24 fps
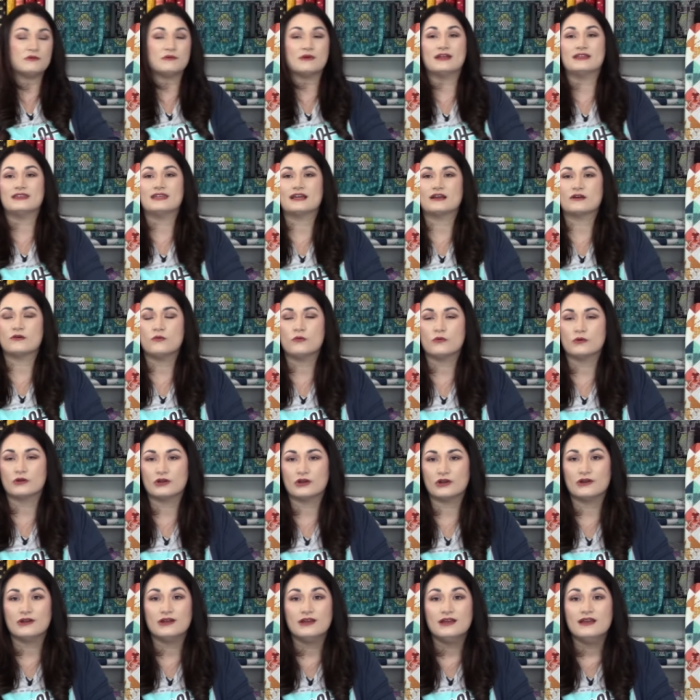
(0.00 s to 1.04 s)
right in that
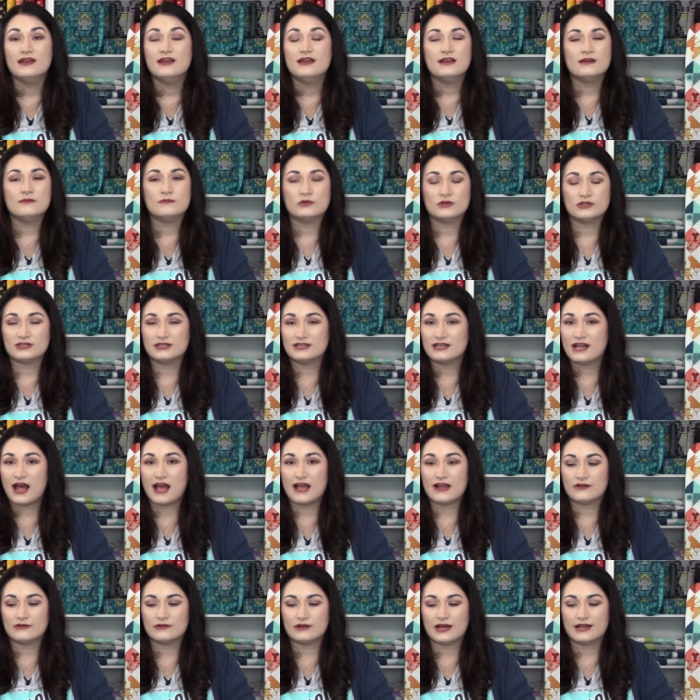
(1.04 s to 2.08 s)
corner, put an
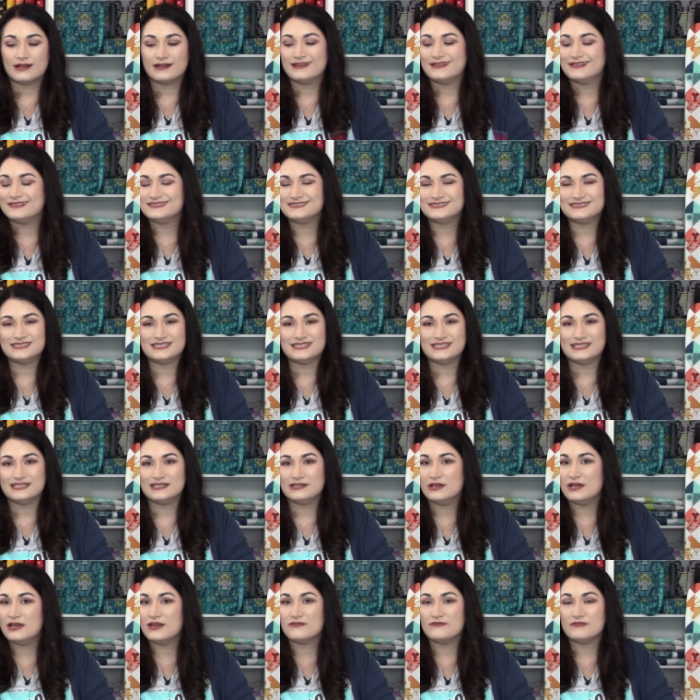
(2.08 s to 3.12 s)
iron on it, see
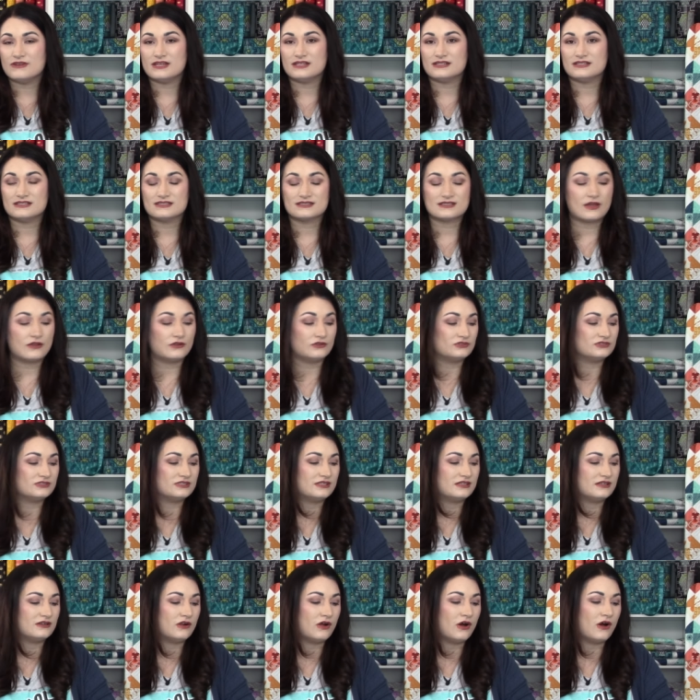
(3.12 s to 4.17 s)
if it discolors
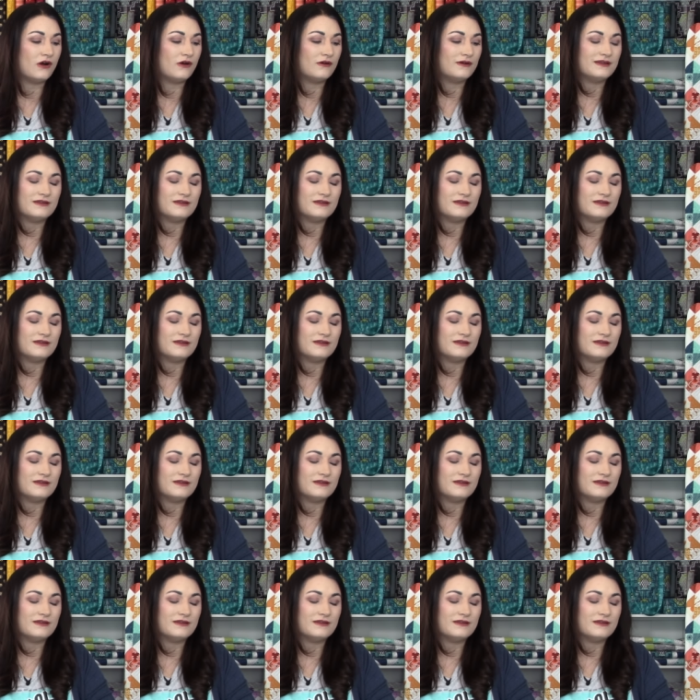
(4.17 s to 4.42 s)
it at all.